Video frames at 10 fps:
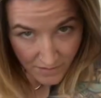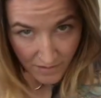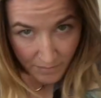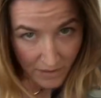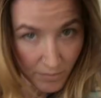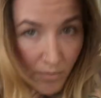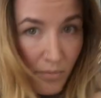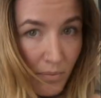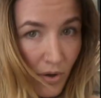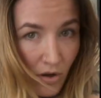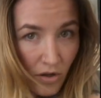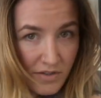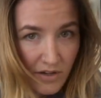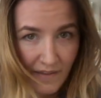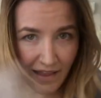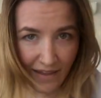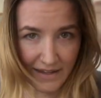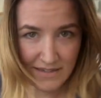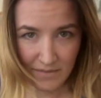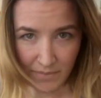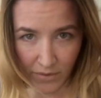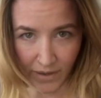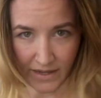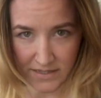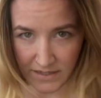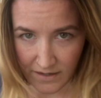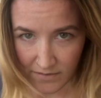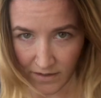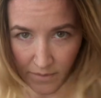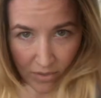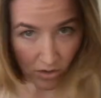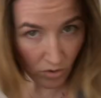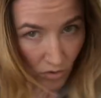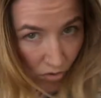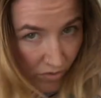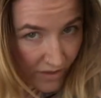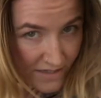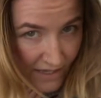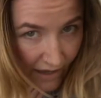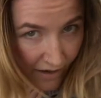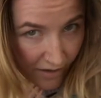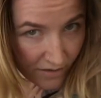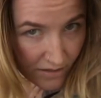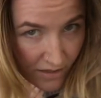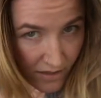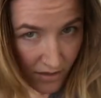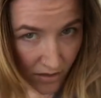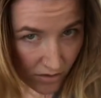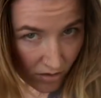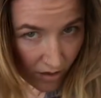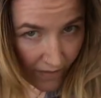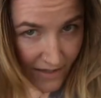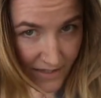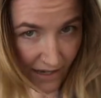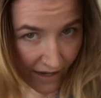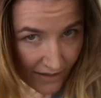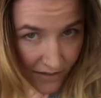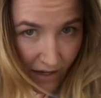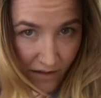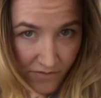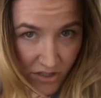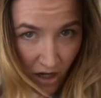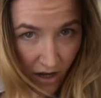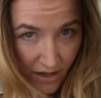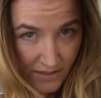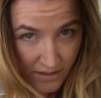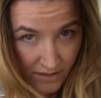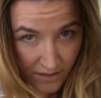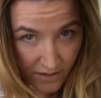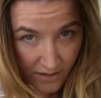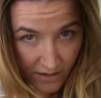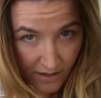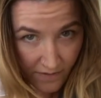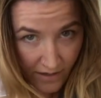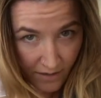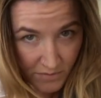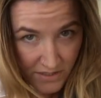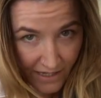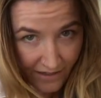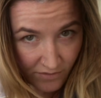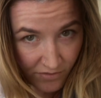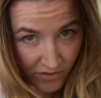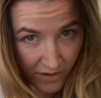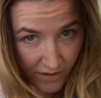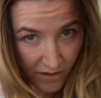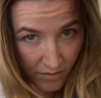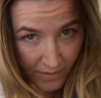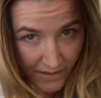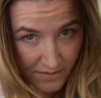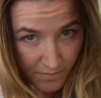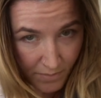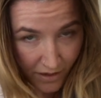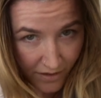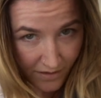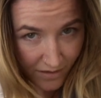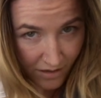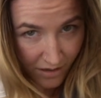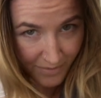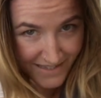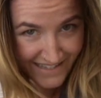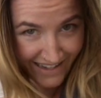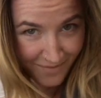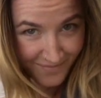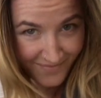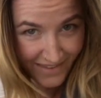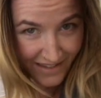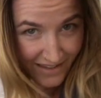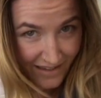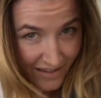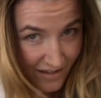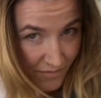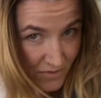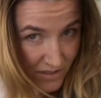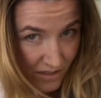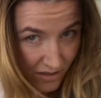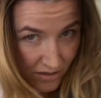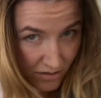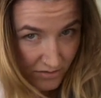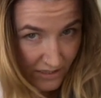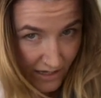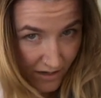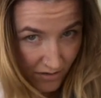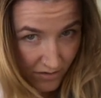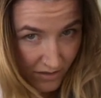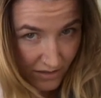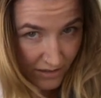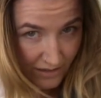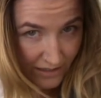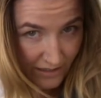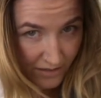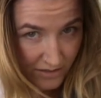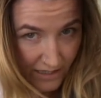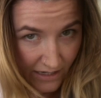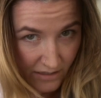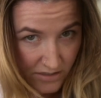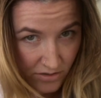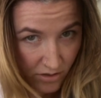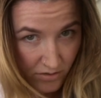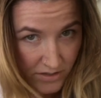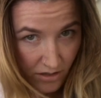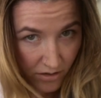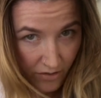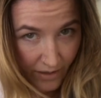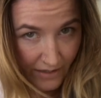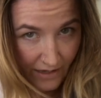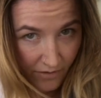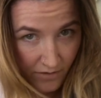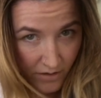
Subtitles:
going to pull, sorry, that light's in my way, isn't it? I'm going to hold this hair on this side kind of taut, and then I can feel it on my scalp. I'm just gonna go down, little tiny strokes all the way down,